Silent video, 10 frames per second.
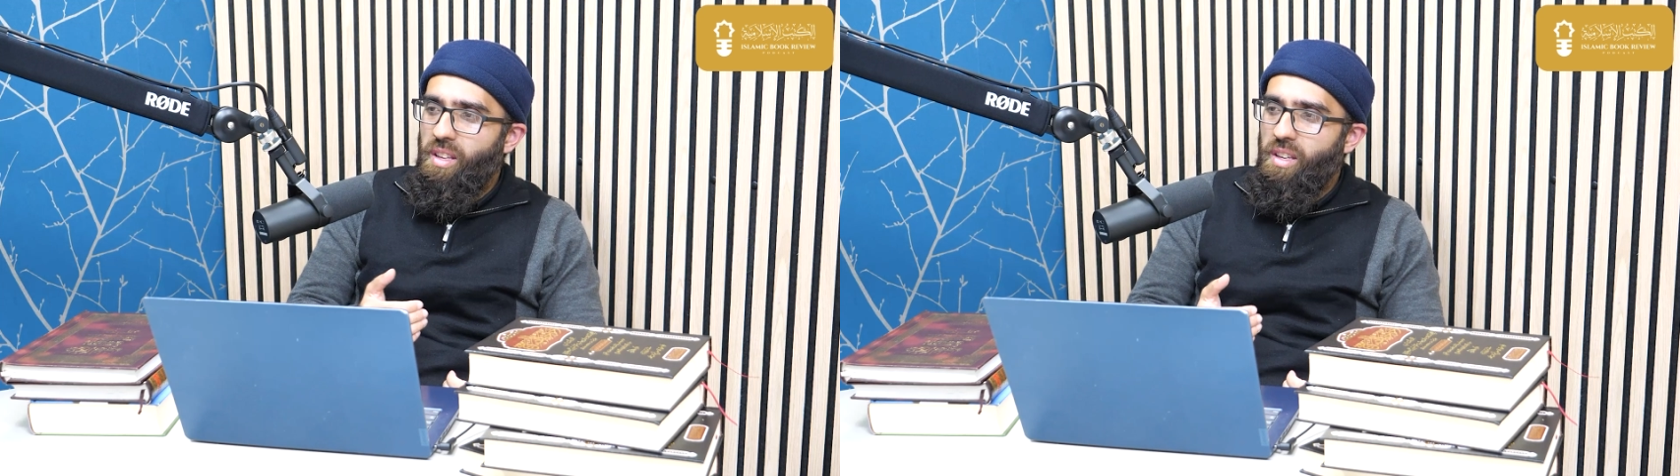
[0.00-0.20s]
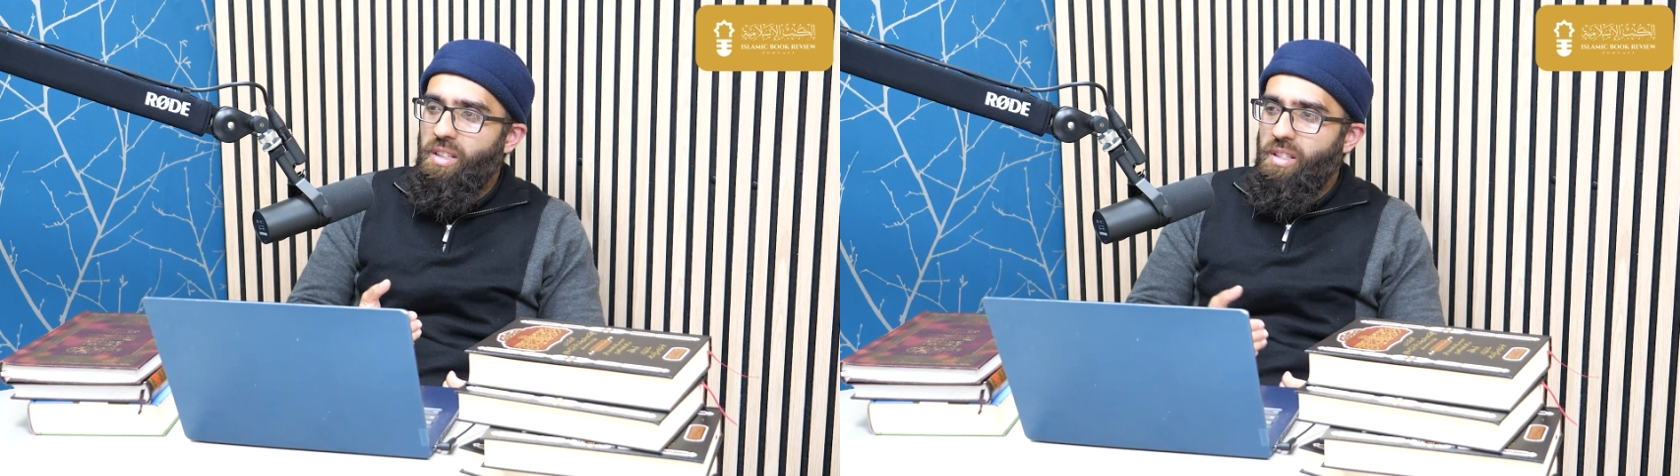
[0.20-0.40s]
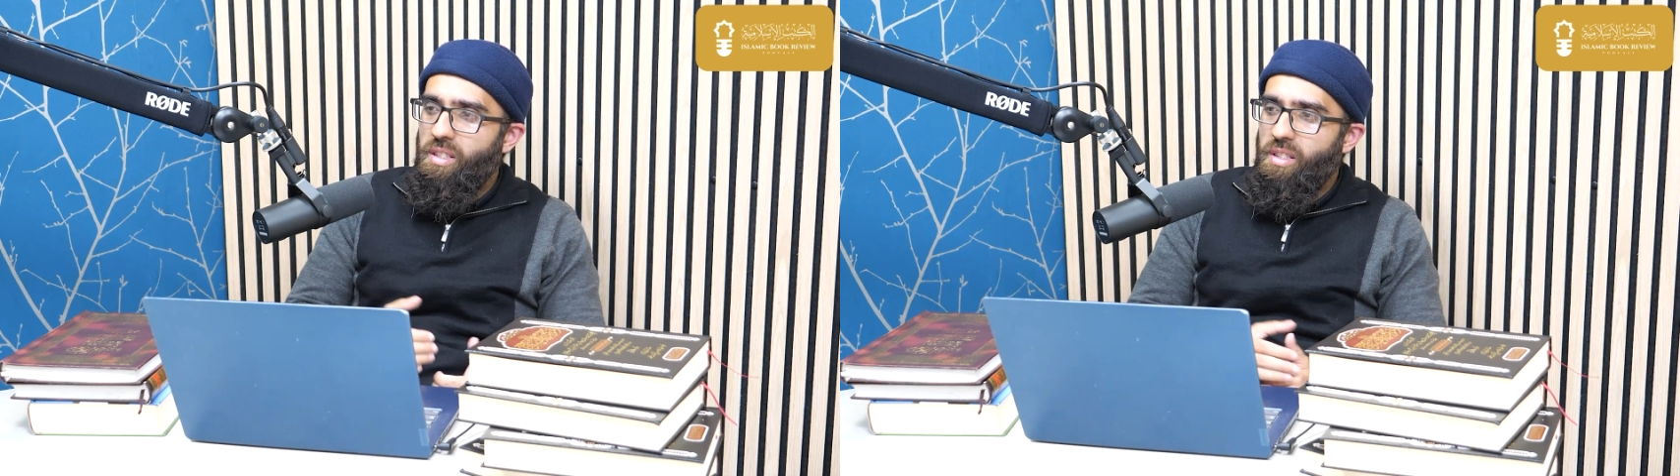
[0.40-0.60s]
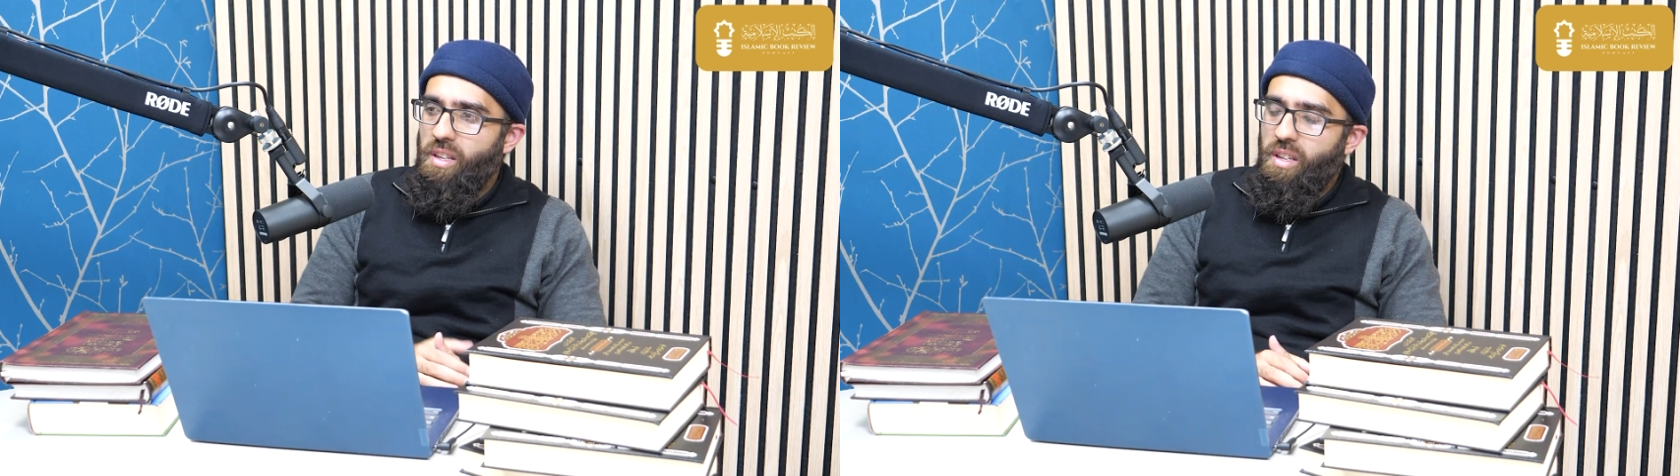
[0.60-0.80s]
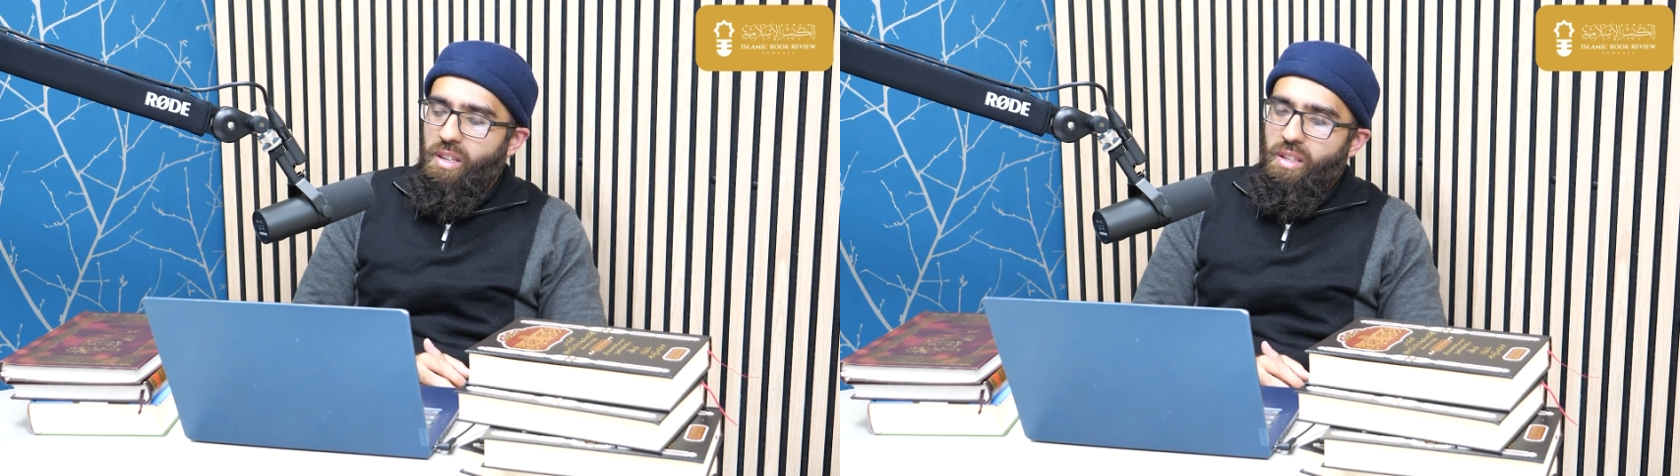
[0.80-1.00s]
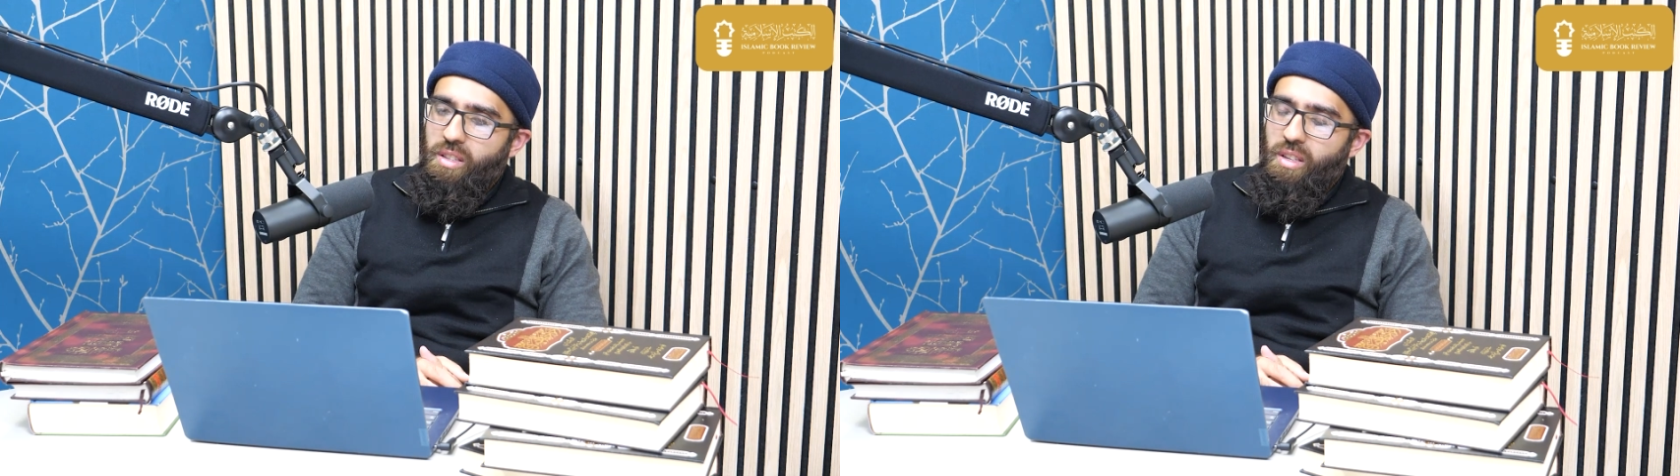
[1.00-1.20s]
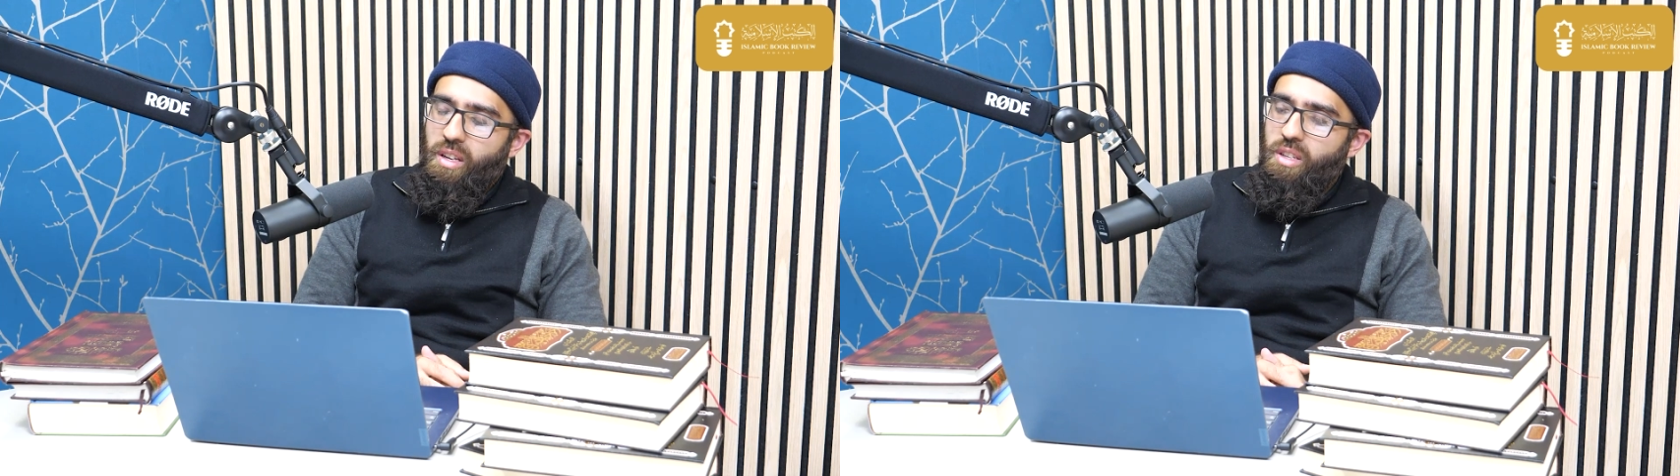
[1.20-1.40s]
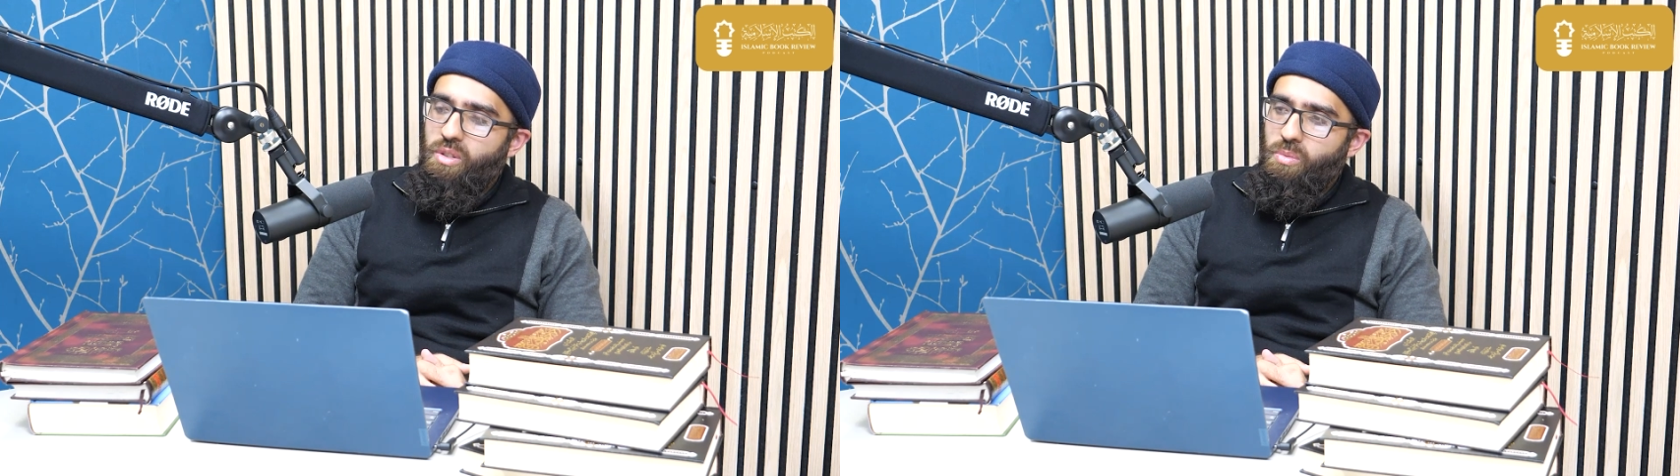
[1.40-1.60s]
in his
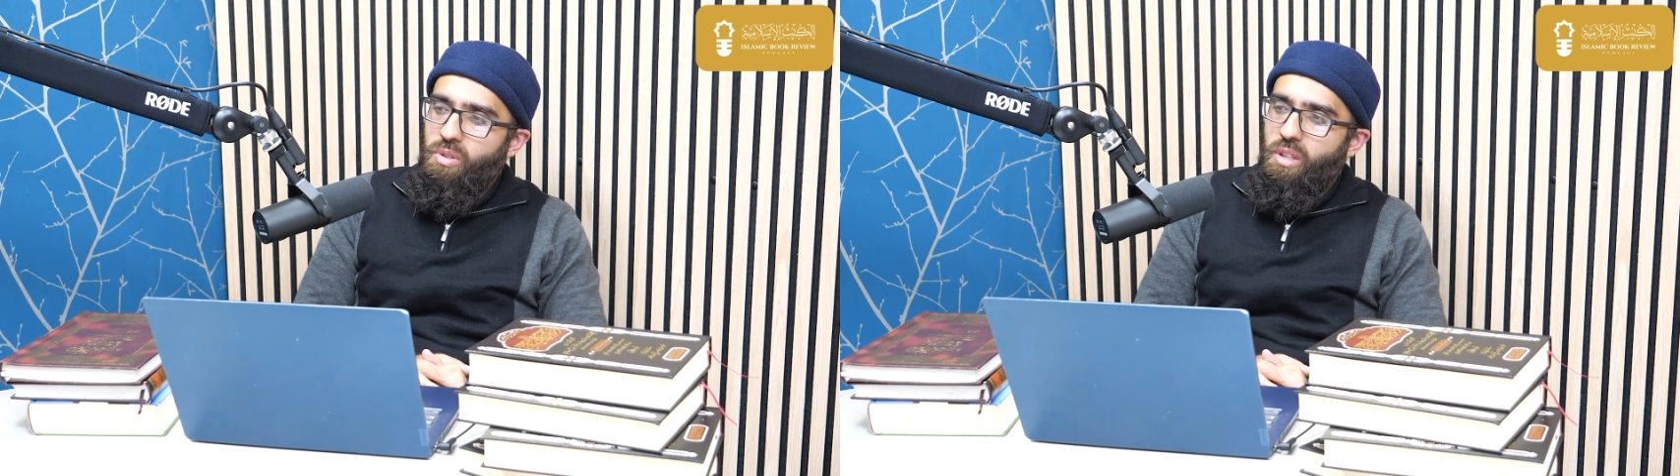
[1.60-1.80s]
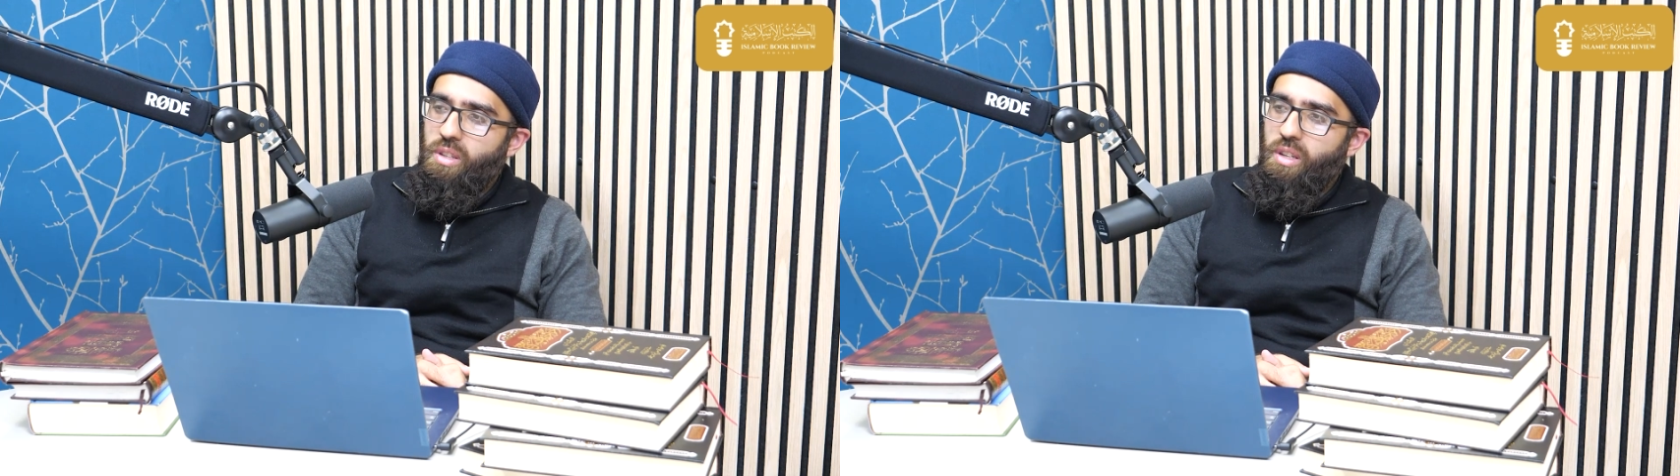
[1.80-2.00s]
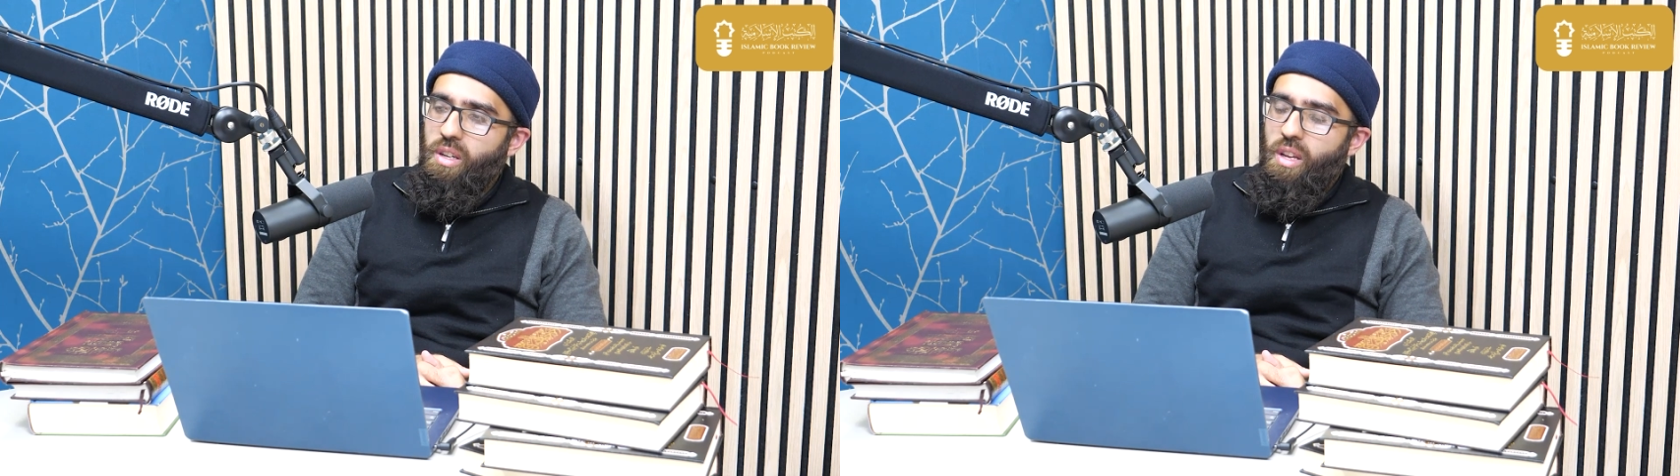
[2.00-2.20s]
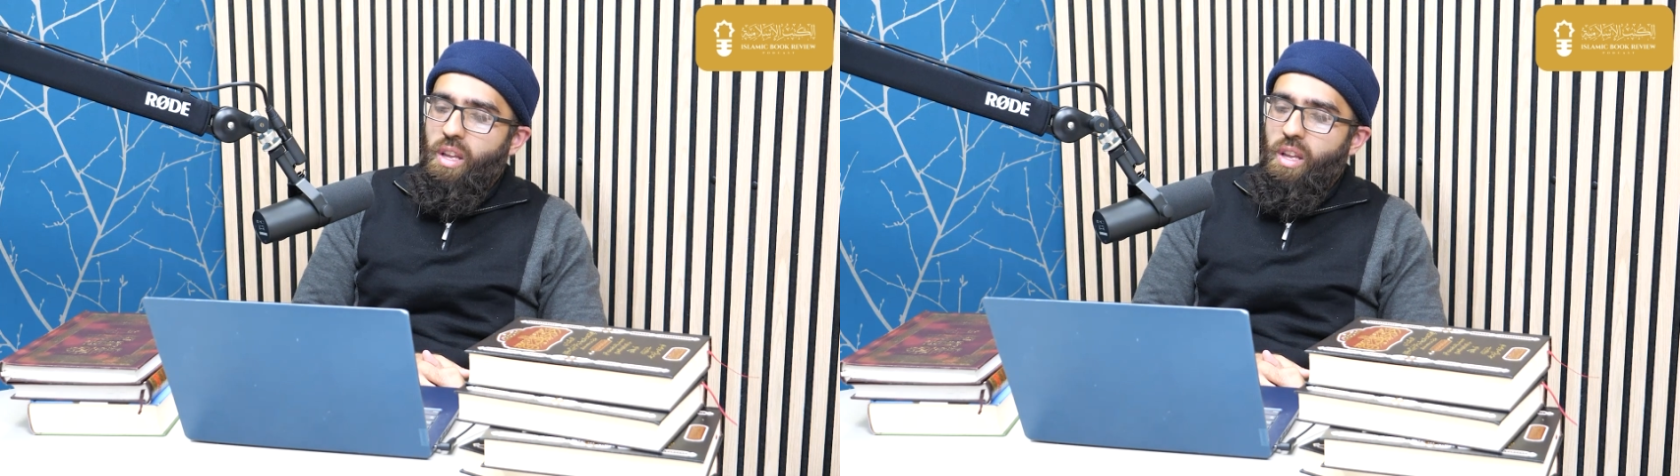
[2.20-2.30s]
Talkhis al-Mustadrak,